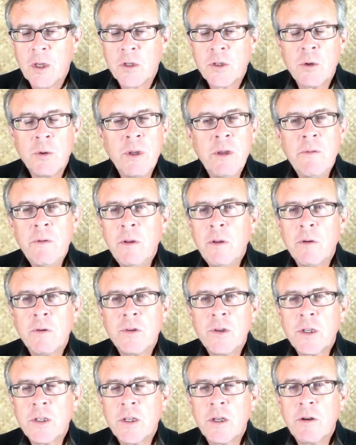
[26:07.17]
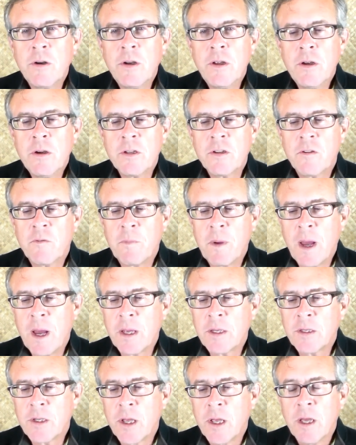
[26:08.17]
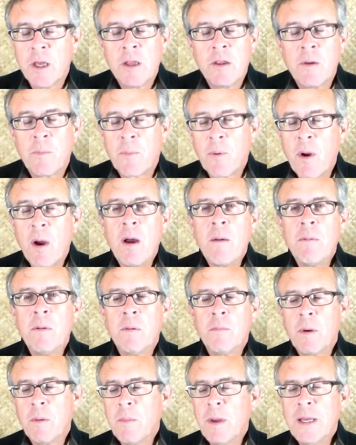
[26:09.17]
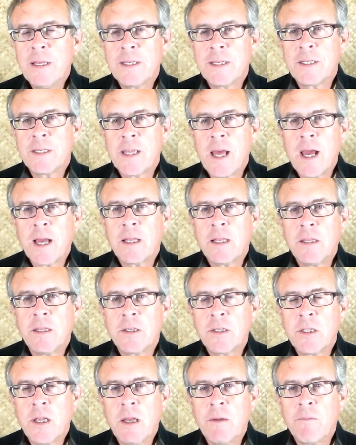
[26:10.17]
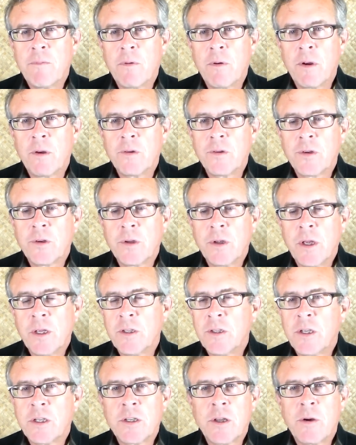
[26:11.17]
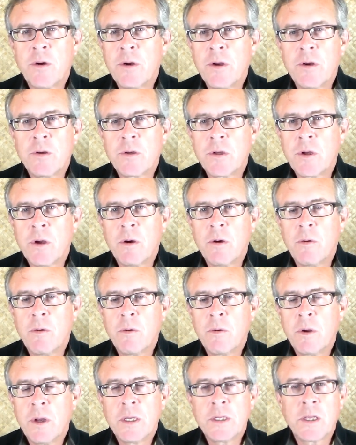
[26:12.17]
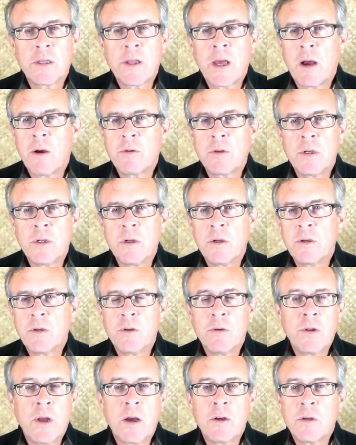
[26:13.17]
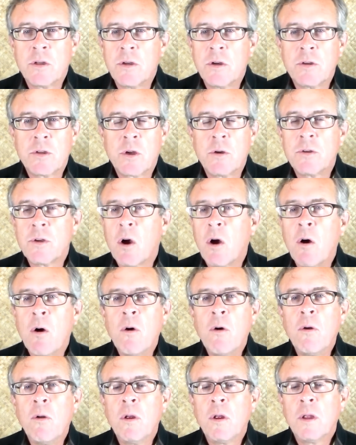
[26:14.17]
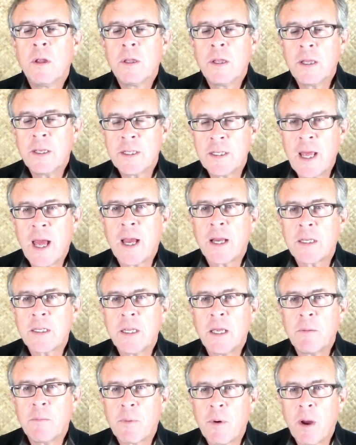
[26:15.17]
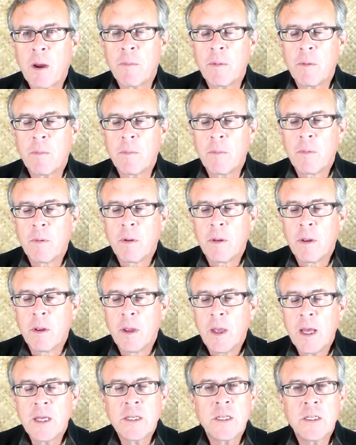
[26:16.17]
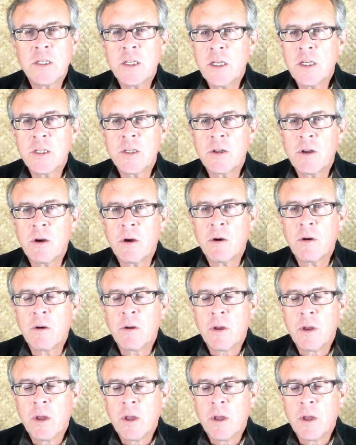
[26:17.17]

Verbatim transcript: so even though six hundred years have passed, the problem remains exactly the same for us as six hundred years ago, as a thousand, two thousand years ago. It's all the exact same problem. Hasn't changed at all.